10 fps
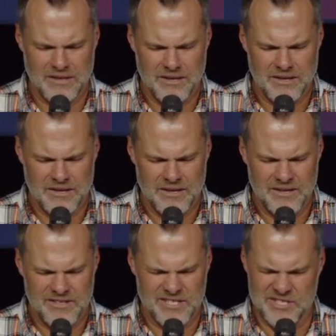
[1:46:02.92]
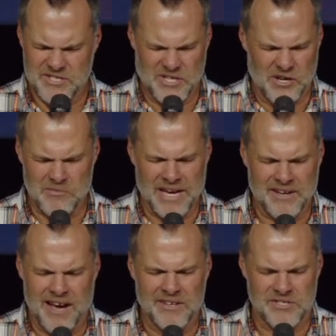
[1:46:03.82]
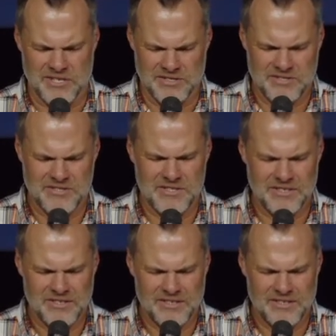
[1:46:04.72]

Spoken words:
to sear my conscience.